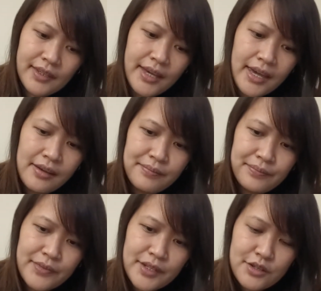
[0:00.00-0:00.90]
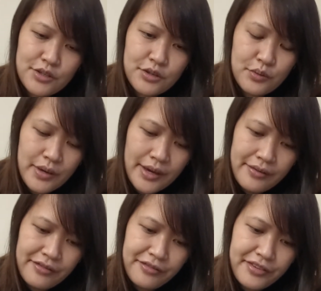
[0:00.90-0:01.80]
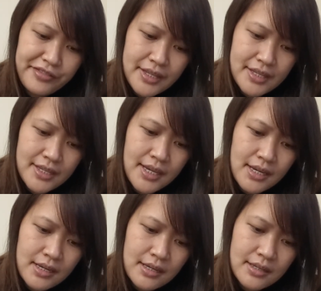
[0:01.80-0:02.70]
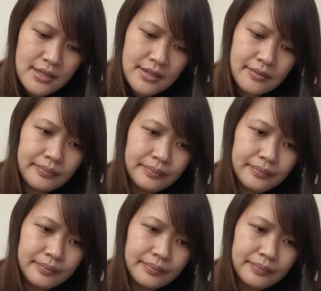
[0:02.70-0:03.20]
Okay, so we have 56.